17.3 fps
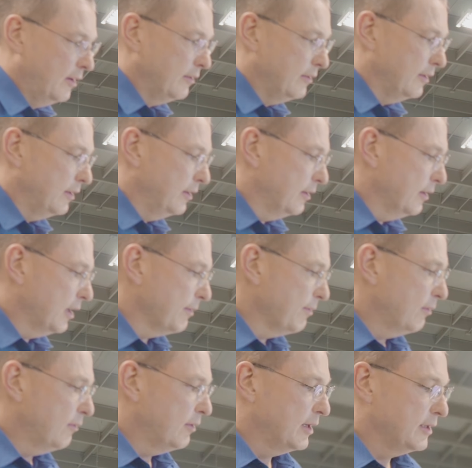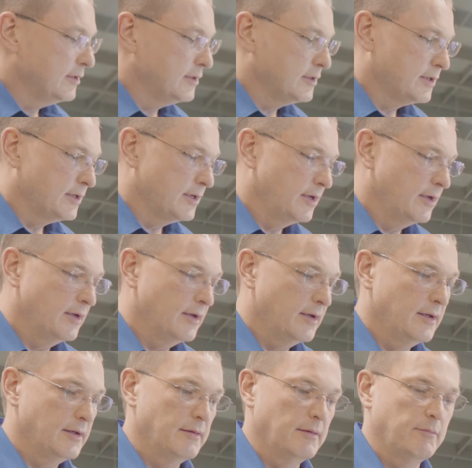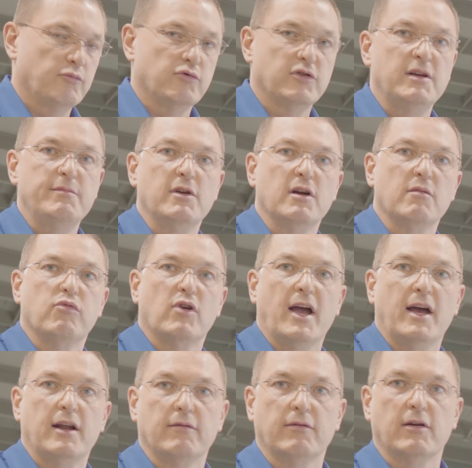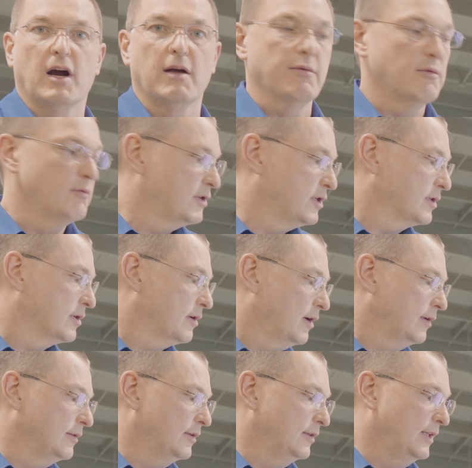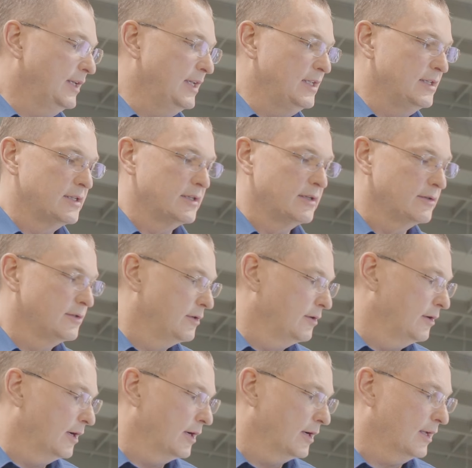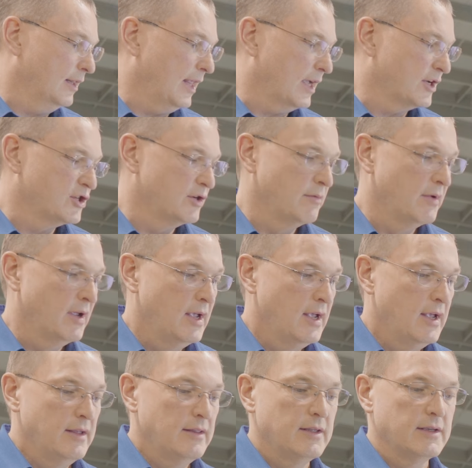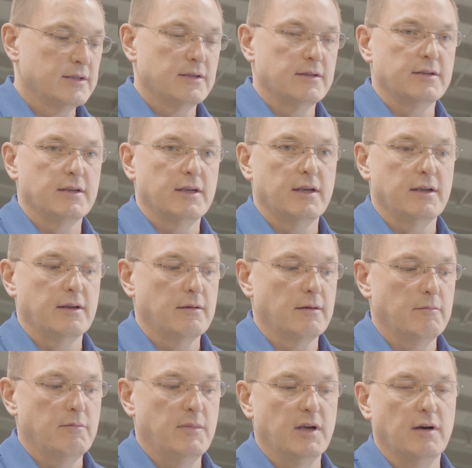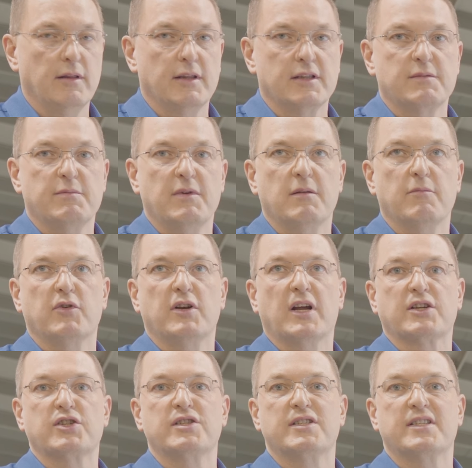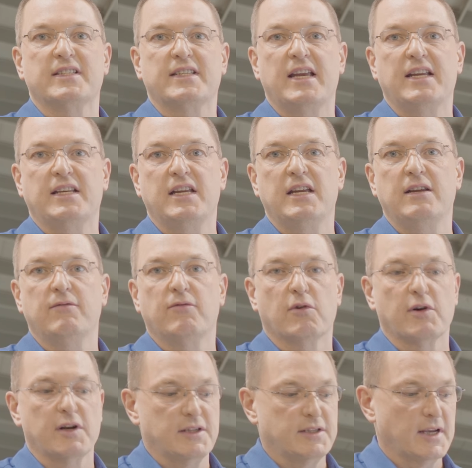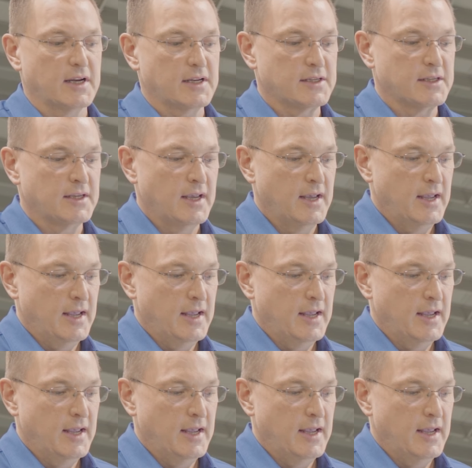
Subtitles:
the Carpet One's premier brand of carpet, which is called the Lee's Collection. This is a mill that's been in production since 1846,